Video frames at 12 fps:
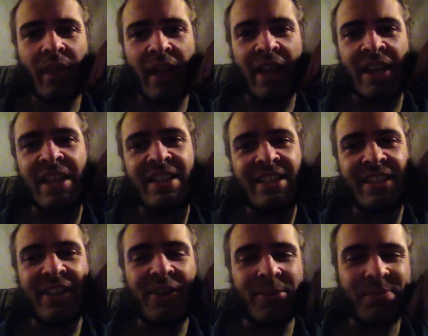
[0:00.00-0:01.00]
and he's
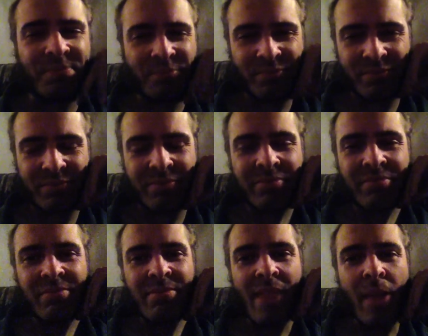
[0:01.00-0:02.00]
still
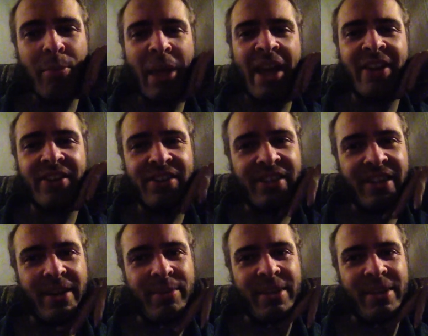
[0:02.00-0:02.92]
pandered to them.